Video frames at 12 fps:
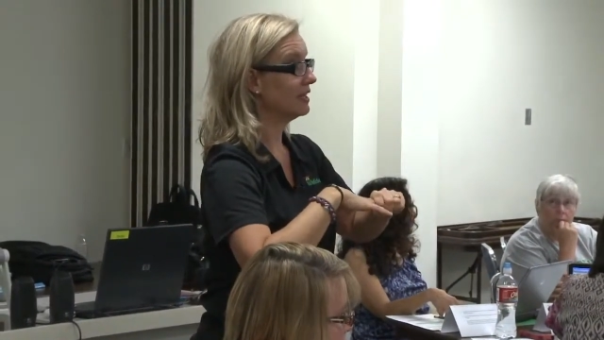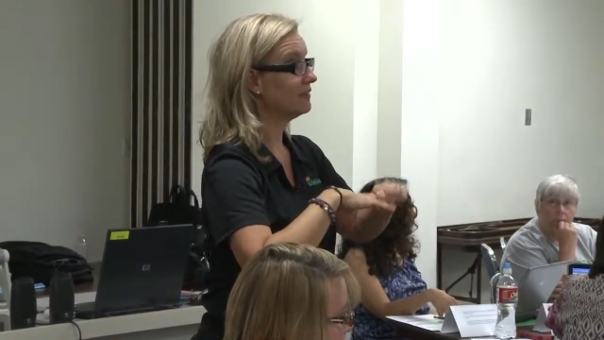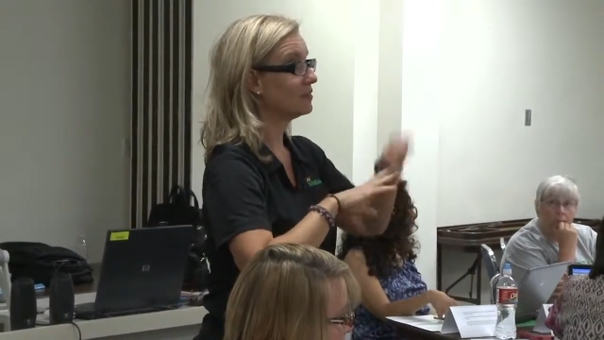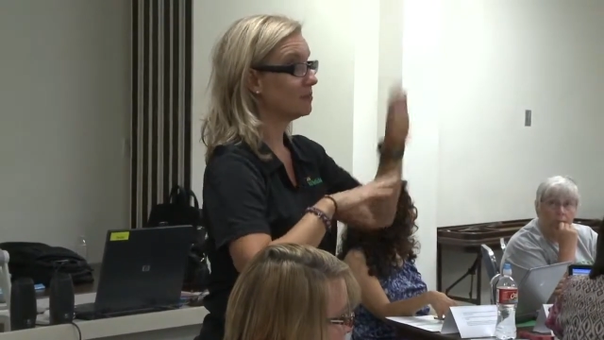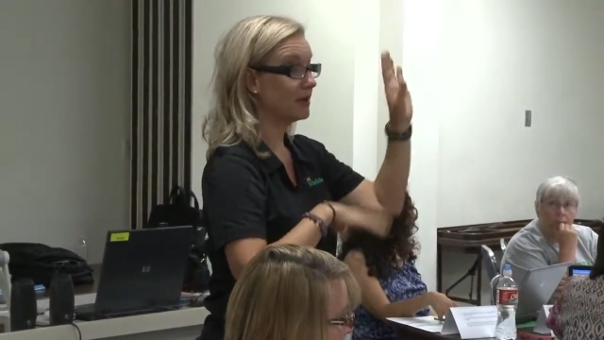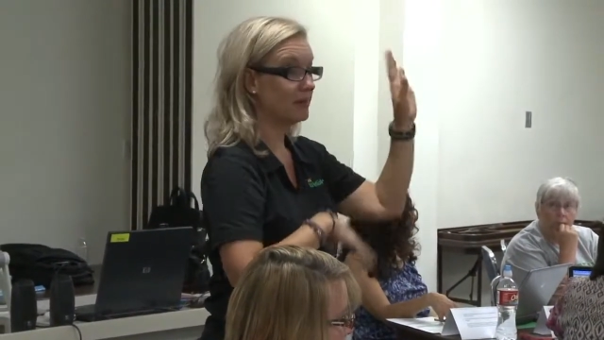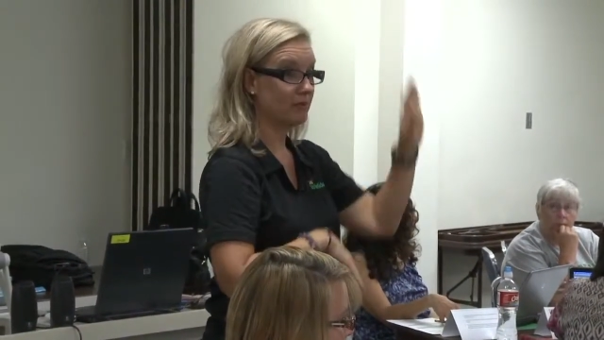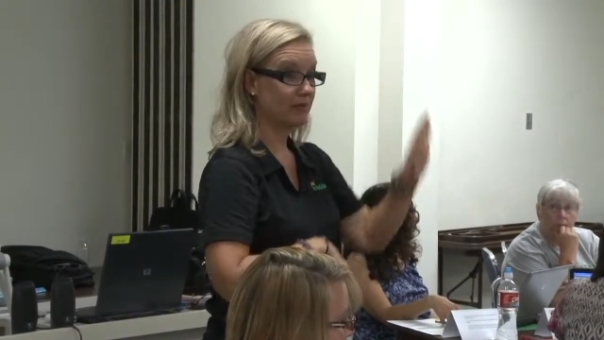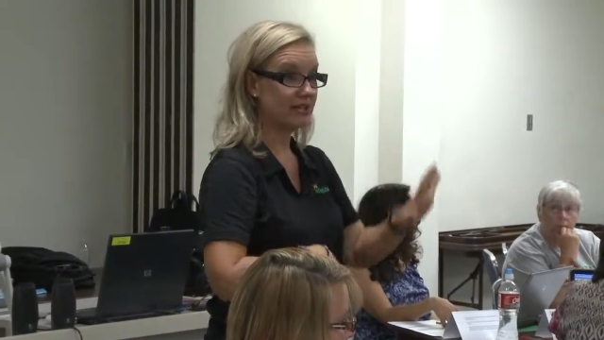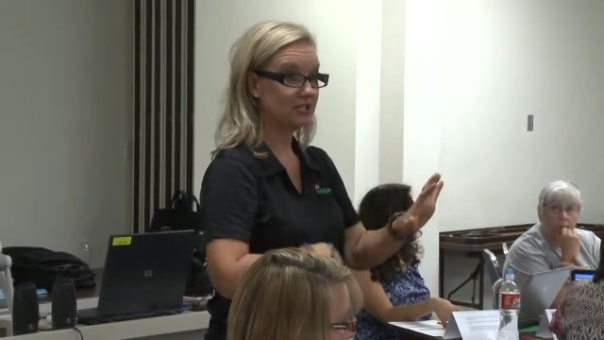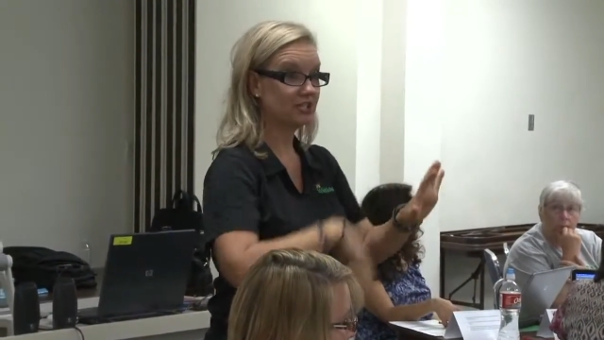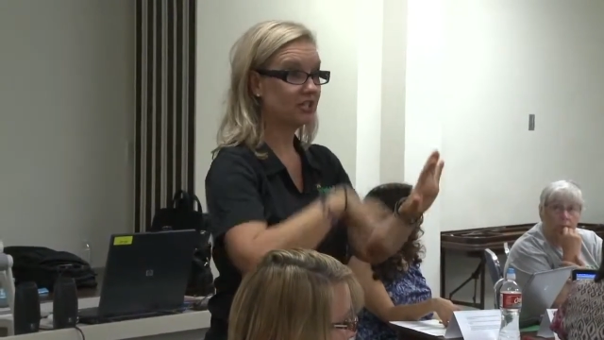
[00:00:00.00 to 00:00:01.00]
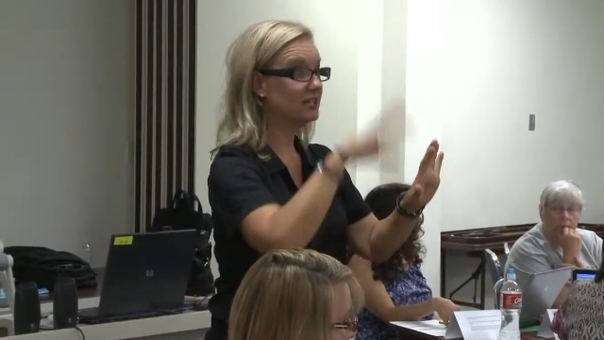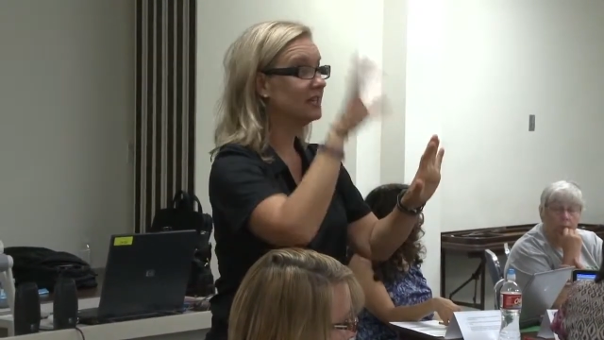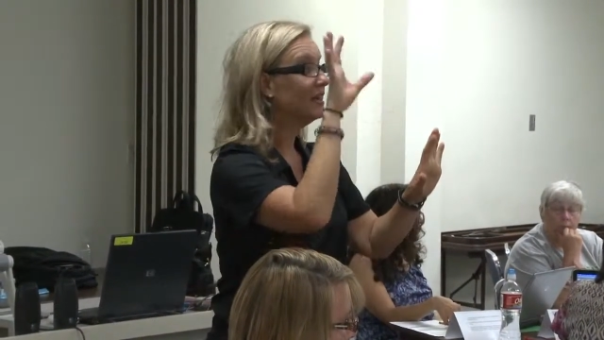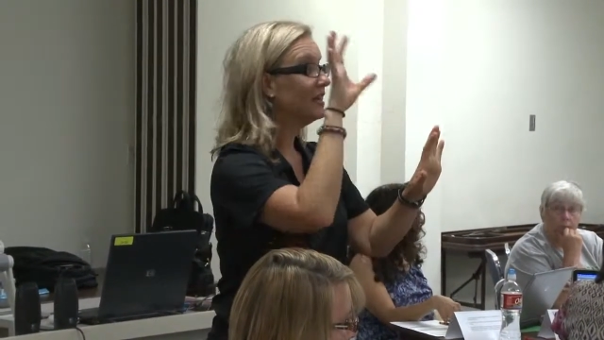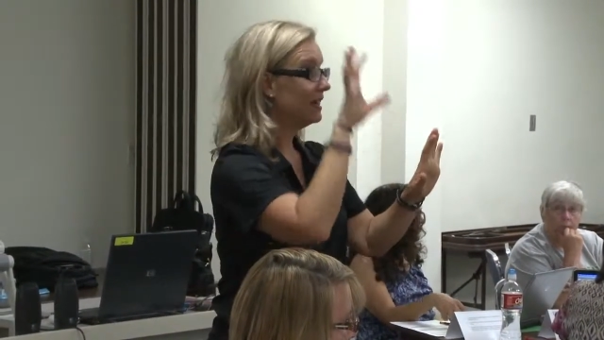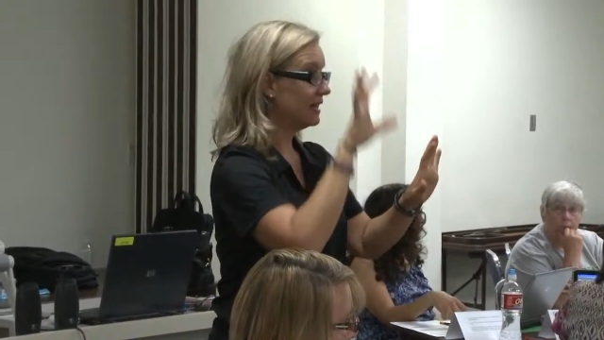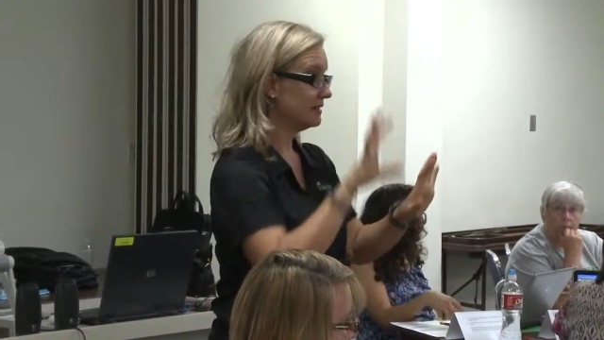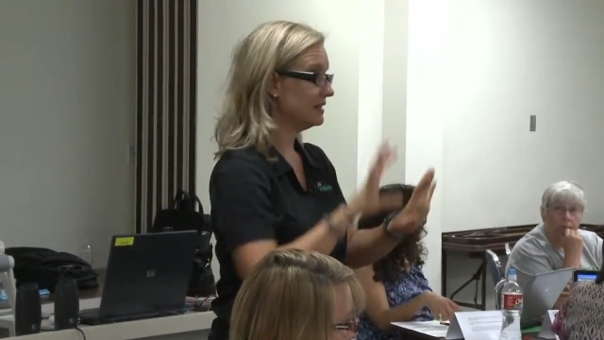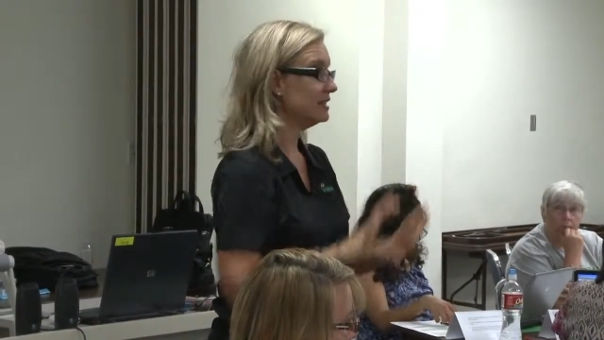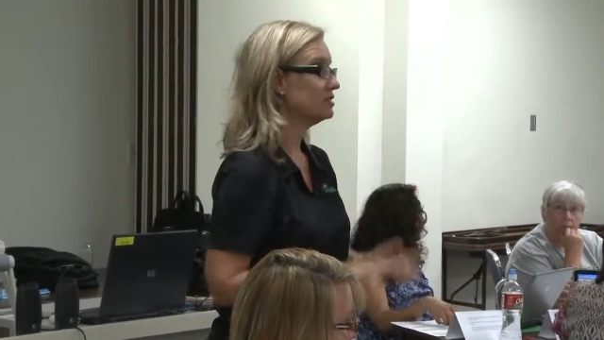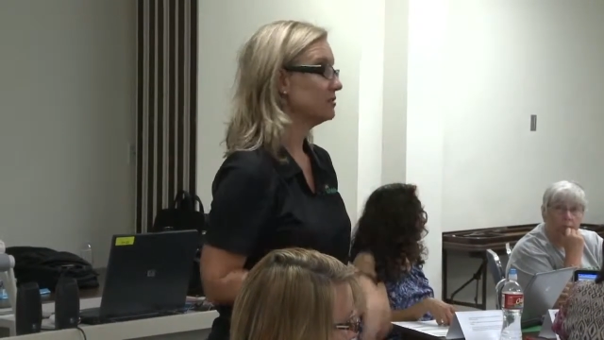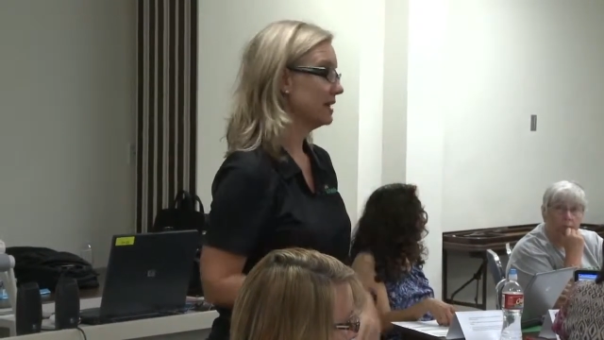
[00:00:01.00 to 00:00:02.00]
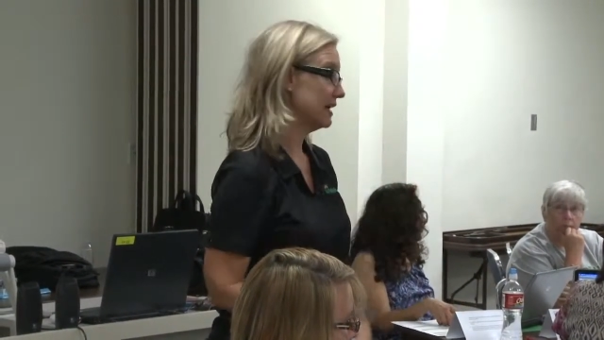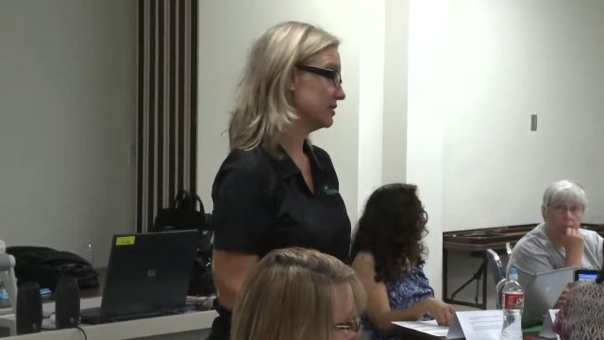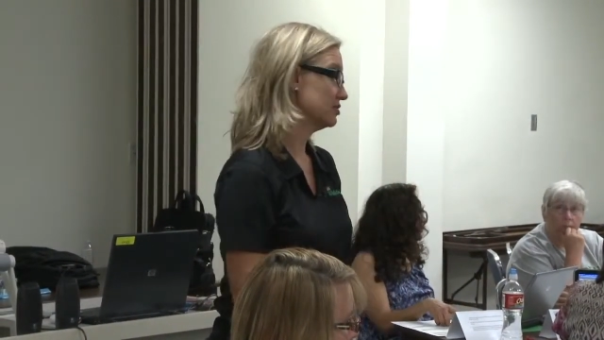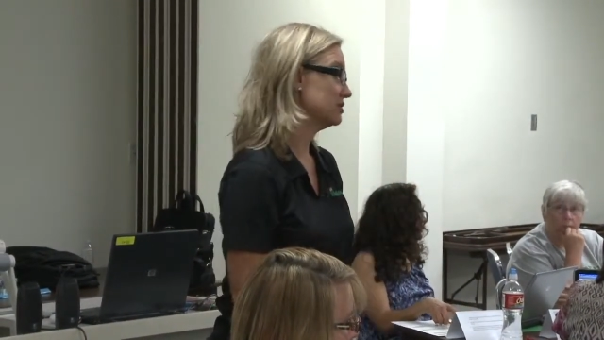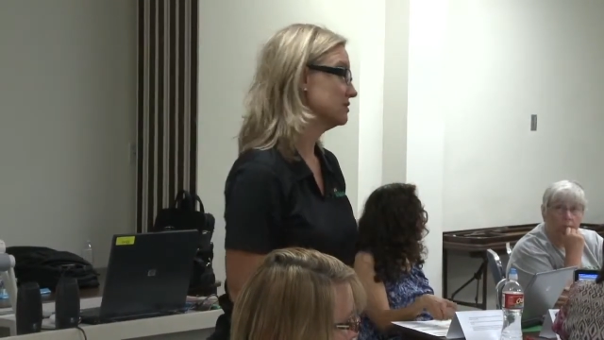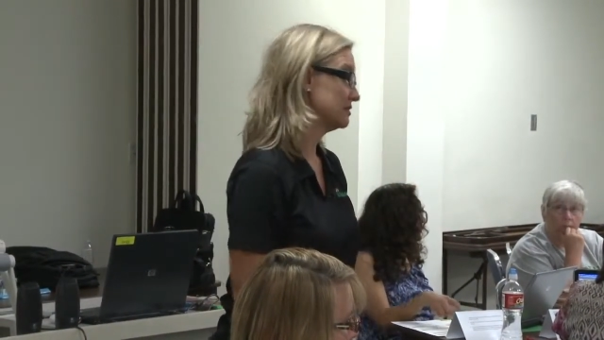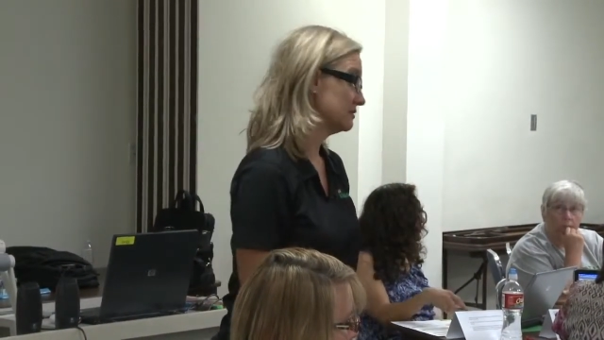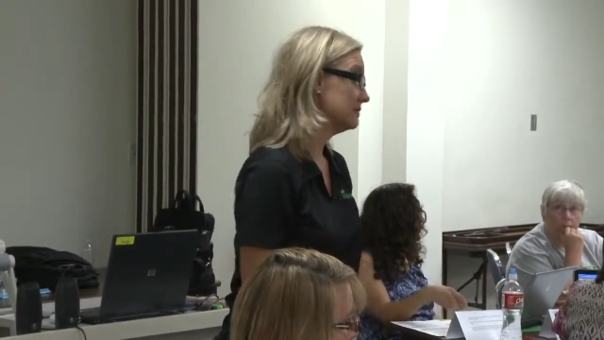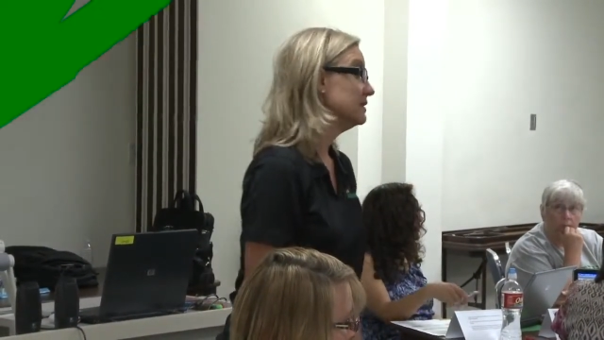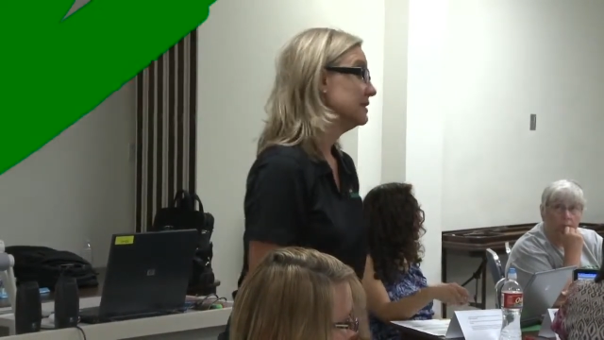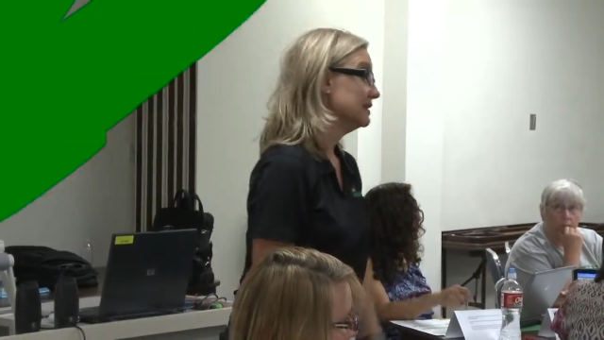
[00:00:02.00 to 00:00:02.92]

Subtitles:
of the preparation and the interactions.